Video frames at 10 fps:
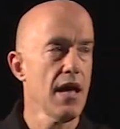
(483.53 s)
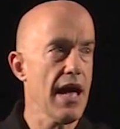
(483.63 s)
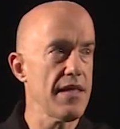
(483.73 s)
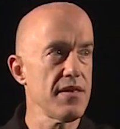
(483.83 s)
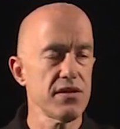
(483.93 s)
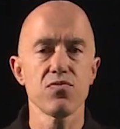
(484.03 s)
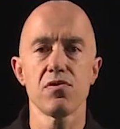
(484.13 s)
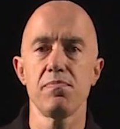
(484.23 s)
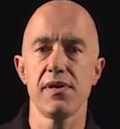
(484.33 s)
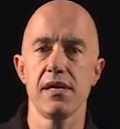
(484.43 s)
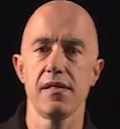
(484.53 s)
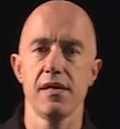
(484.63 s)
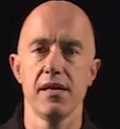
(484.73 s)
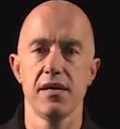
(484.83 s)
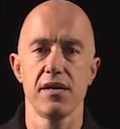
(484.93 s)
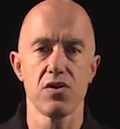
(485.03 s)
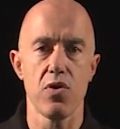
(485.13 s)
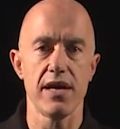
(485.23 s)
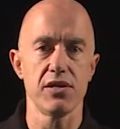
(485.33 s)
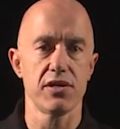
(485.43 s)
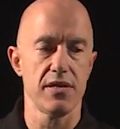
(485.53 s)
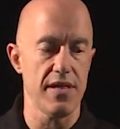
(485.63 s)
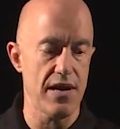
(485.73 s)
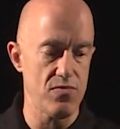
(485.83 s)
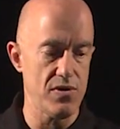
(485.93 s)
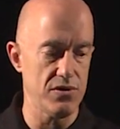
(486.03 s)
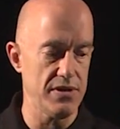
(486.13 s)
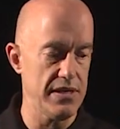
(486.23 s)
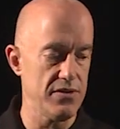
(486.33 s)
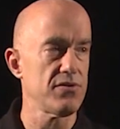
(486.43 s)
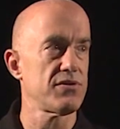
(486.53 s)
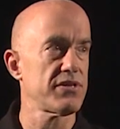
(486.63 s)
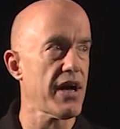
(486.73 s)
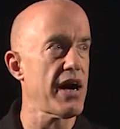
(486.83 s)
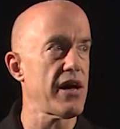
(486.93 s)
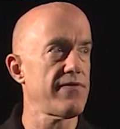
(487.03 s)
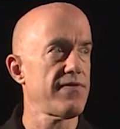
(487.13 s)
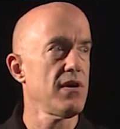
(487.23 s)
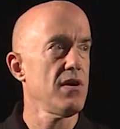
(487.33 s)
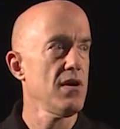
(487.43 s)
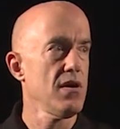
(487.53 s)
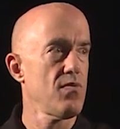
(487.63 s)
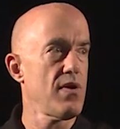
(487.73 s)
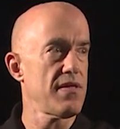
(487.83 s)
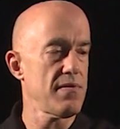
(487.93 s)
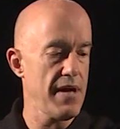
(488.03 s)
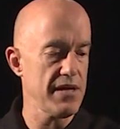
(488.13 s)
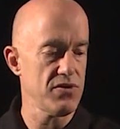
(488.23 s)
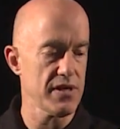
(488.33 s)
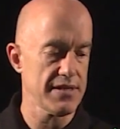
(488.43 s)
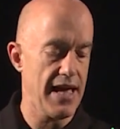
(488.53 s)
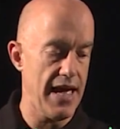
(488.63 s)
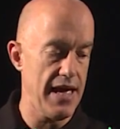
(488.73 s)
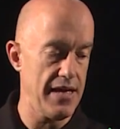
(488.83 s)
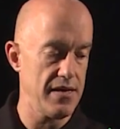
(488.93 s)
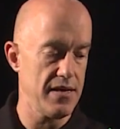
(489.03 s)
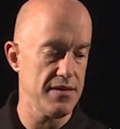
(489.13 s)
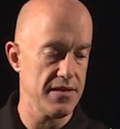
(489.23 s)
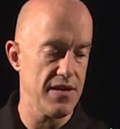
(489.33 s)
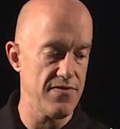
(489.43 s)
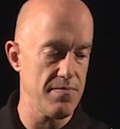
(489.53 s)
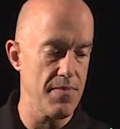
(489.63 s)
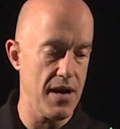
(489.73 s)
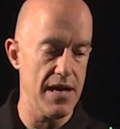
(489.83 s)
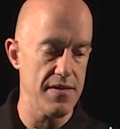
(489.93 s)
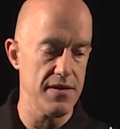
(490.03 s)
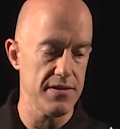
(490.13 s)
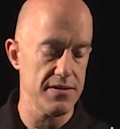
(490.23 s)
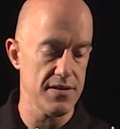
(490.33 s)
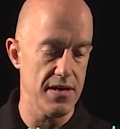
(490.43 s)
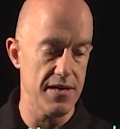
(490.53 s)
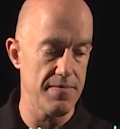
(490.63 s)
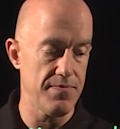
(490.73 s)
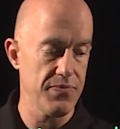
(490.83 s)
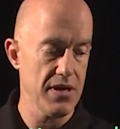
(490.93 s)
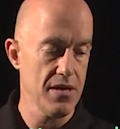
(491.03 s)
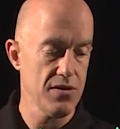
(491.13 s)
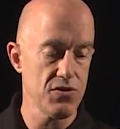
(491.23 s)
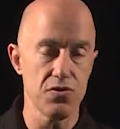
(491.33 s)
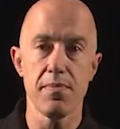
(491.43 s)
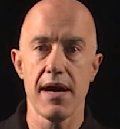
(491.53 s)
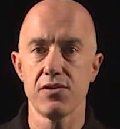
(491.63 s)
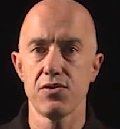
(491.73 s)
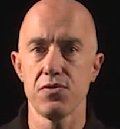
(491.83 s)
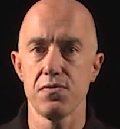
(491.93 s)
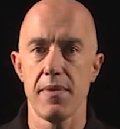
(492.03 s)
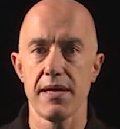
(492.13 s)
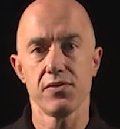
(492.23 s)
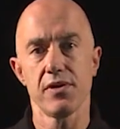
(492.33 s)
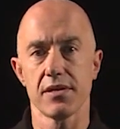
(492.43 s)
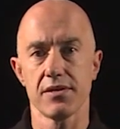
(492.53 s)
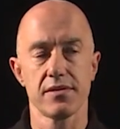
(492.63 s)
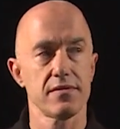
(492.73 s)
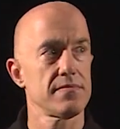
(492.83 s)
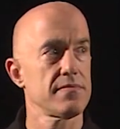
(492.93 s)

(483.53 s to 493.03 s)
And this will be the equation that we'll need to solve, where the matrix A is given by this 2 by 2 matrix.